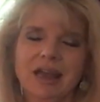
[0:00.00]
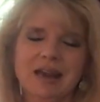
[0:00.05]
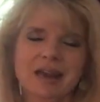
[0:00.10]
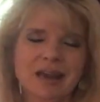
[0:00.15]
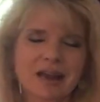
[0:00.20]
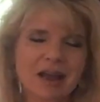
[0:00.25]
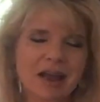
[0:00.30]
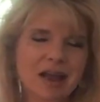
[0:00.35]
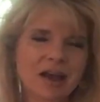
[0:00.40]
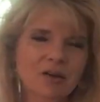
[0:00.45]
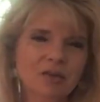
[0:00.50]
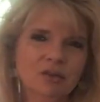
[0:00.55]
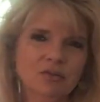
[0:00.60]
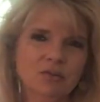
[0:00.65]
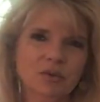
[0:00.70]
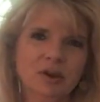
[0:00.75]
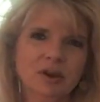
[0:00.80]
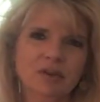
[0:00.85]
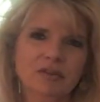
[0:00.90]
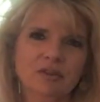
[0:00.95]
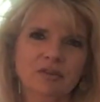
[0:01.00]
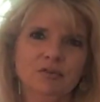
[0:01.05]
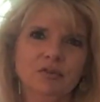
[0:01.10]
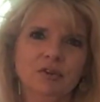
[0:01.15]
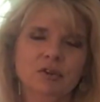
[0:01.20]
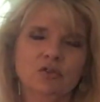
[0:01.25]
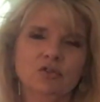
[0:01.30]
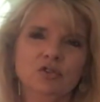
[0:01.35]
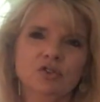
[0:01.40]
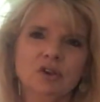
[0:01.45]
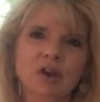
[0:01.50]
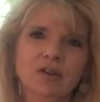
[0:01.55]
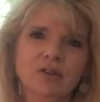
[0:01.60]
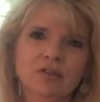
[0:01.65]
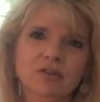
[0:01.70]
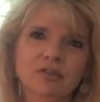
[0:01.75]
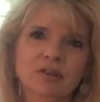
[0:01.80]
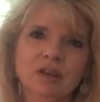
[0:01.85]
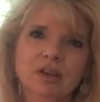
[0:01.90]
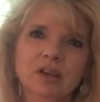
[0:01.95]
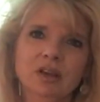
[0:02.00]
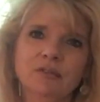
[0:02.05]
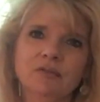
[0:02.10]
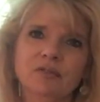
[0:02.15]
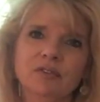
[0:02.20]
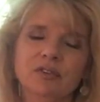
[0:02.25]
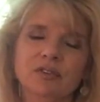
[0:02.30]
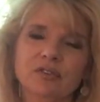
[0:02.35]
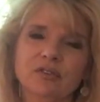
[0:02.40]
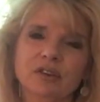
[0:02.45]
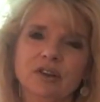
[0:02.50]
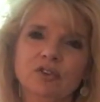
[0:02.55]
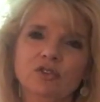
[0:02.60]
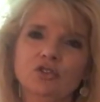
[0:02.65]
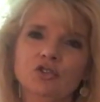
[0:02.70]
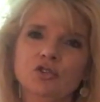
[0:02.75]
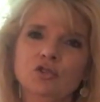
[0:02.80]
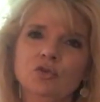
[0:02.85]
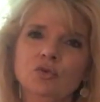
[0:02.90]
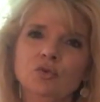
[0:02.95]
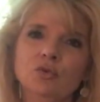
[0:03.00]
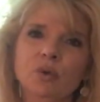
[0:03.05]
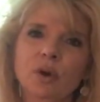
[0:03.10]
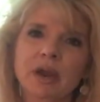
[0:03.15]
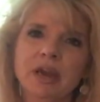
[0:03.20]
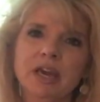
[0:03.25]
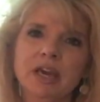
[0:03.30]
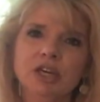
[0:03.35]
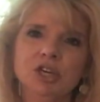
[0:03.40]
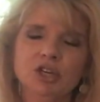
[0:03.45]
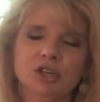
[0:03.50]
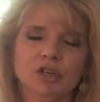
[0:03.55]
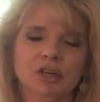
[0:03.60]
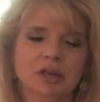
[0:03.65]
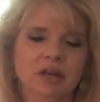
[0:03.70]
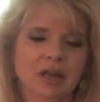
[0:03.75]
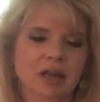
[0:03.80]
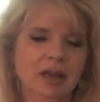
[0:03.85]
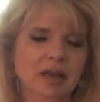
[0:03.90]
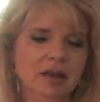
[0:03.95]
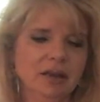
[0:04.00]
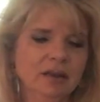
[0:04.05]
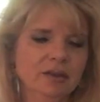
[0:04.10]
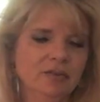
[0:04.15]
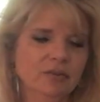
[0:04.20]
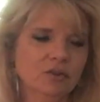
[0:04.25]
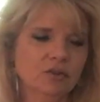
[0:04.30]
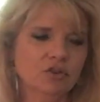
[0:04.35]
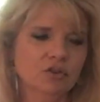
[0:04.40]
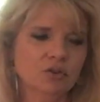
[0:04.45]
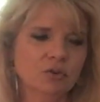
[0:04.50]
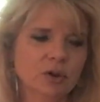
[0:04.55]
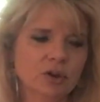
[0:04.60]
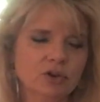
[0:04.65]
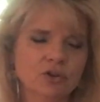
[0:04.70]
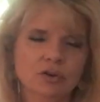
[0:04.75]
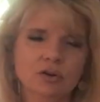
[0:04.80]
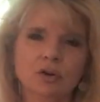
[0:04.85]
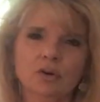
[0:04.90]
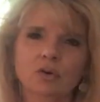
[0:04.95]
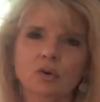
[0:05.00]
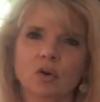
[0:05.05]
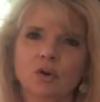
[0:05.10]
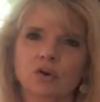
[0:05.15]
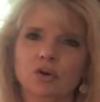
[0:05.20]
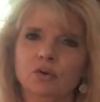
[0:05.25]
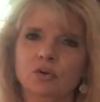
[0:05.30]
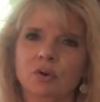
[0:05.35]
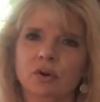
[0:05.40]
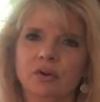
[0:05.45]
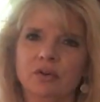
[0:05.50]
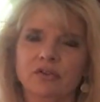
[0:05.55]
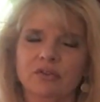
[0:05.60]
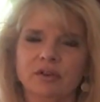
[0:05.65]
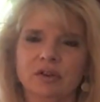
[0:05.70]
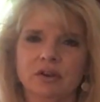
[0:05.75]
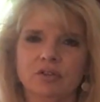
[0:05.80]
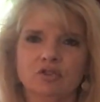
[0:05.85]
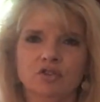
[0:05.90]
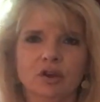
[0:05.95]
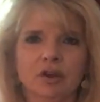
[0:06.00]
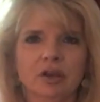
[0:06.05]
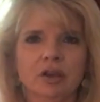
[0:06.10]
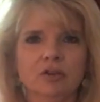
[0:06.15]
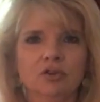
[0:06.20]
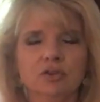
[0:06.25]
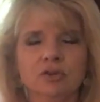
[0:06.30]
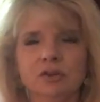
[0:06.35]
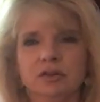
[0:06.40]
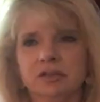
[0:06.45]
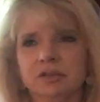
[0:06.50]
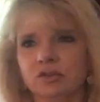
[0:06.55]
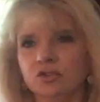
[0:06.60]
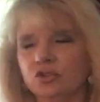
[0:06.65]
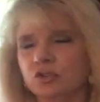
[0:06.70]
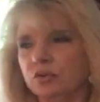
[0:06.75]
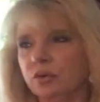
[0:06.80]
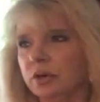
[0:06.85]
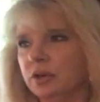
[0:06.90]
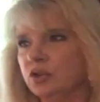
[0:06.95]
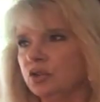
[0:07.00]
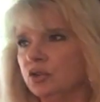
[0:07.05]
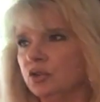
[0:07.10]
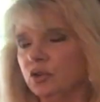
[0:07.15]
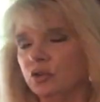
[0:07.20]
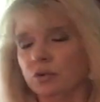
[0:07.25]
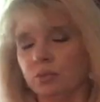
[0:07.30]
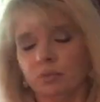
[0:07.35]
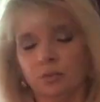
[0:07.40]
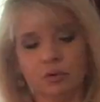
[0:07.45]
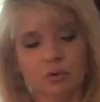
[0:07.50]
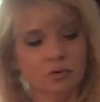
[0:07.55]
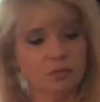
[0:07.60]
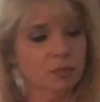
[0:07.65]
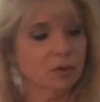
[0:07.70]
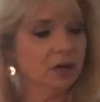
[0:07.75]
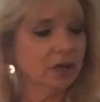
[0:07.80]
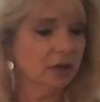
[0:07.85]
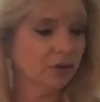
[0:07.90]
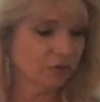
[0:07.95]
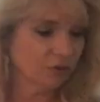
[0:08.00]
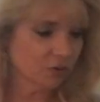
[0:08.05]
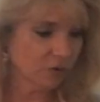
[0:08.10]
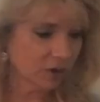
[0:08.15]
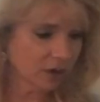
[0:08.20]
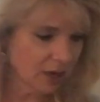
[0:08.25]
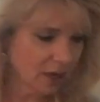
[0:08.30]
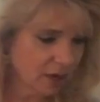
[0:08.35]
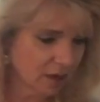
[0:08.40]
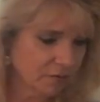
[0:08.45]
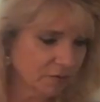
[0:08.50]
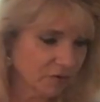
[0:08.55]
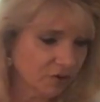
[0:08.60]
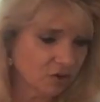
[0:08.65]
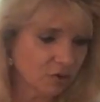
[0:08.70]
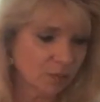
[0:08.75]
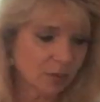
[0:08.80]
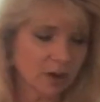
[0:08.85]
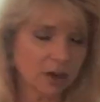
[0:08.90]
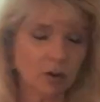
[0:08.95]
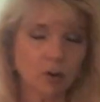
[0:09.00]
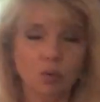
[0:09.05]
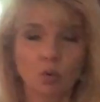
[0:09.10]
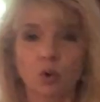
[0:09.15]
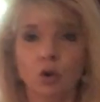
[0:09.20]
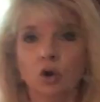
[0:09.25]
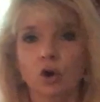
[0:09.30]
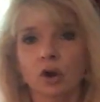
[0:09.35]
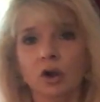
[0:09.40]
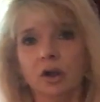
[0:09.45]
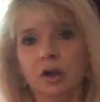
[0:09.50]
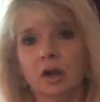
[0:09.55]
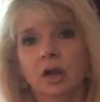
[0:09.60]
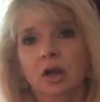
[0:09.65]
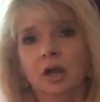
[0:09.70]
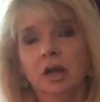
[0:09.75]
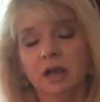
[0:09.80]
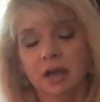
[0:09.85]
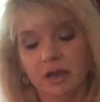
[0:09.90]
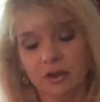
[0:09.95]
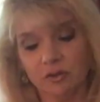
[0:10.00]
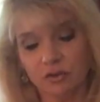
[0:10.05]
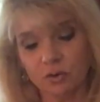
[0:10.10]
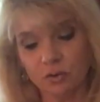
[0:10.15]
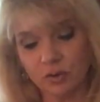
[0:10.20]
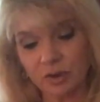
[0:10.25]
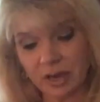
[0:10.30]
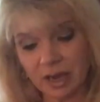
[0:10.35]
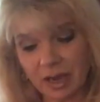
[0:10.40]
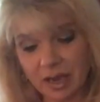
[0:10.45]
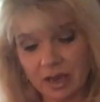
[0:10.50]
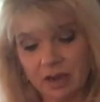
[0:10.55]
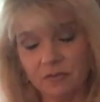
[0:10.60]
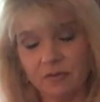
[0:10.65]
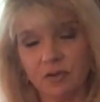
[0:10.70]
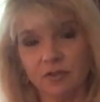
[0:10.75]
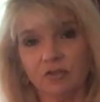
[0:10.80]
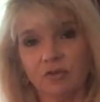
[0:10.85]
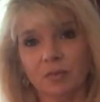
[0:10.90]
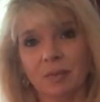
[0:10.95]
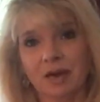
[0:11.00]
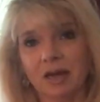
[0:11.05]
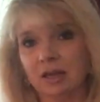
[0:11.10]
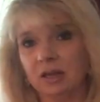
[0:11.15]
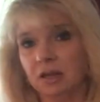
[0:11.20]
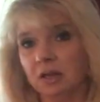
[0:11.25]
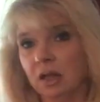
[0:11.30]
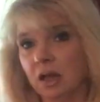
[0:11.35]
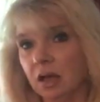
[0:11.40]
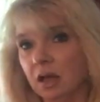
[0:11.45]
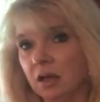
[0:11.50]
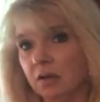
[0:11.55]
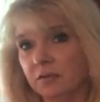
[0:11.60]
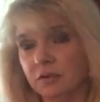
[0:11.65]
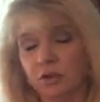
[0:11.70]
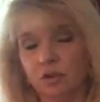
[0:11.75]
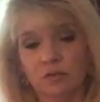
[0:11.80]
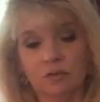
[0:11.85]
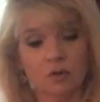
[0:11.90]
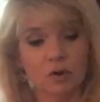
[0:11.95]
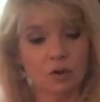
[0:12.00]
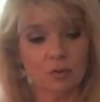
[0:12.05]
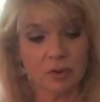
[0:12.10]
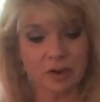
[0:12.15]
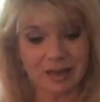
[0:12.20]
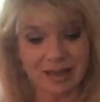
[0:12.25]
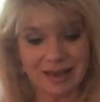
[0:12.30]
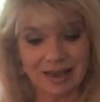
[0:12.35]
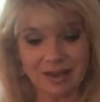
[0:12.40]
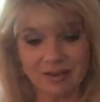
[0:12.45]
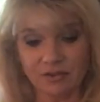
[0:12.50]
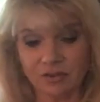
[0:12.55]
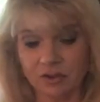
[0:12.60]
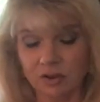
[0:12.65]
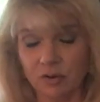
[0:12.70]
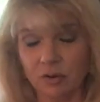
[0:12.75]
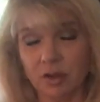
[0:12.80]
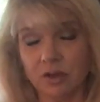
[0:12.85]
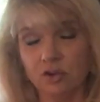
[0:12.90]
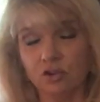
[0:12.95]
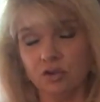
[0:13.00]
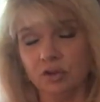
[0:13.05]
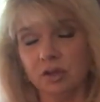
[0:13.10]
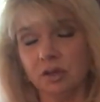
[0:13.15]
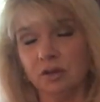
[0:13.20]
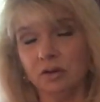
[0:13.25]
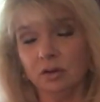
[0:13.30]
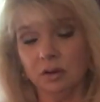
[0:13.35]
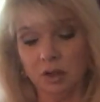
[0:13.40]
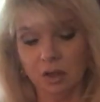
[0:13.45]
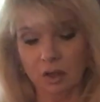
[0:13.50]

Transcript: Now, 3s, if you just think of the situation, any situation at all, you want to see a change in a situation, an improvement, it's okay if it's about work, it's okay if it's about love and you've already asked the question